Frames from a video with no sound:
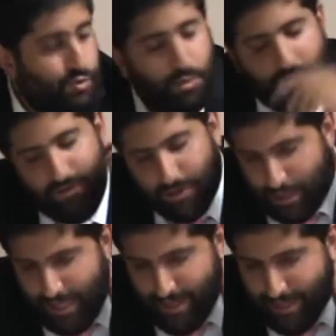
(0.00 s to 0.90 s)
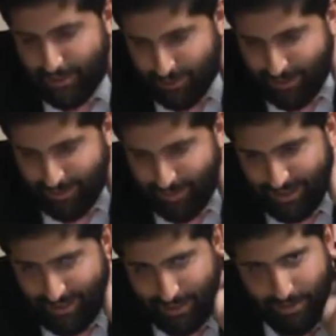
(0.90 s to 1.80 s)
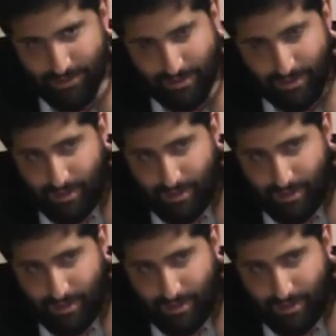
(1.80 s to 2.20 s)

So in the we morning, finished that yesterday. Was that the yeah. same?